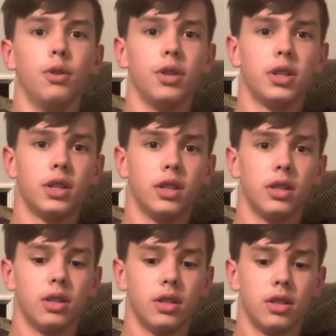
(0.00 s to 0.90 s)
this
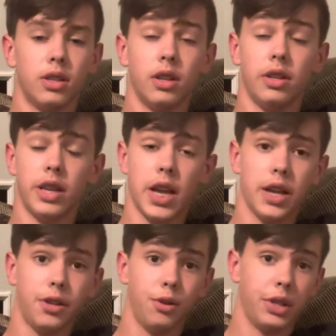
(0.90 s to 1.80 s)
is day
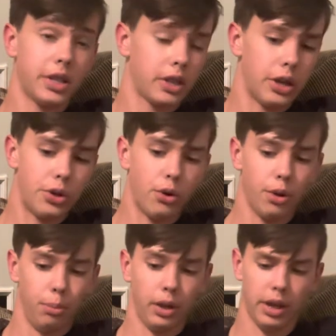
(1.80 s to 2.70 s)
262 of the
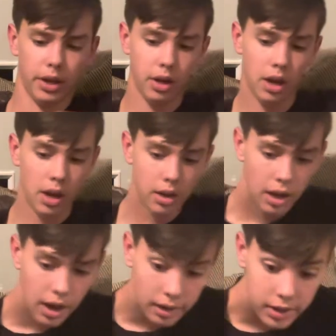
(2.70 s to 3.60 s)
plan,
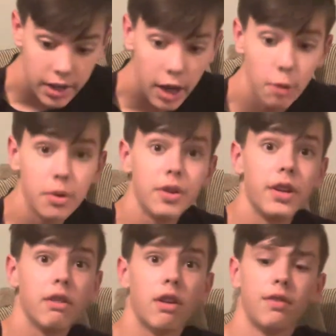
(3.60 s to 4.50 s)
and today I'll be
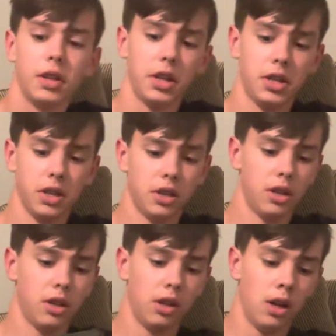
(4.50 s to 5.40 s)
reading Revelation
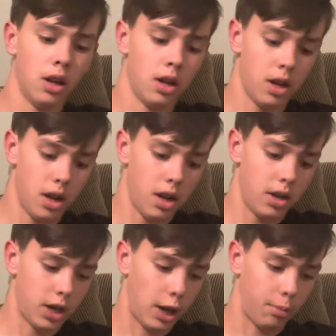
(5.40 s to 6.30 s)

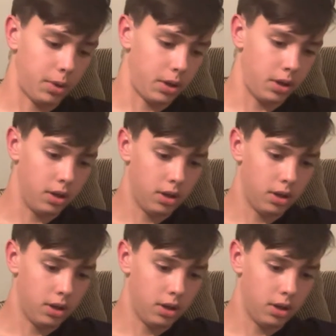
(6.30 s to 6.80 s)
chapter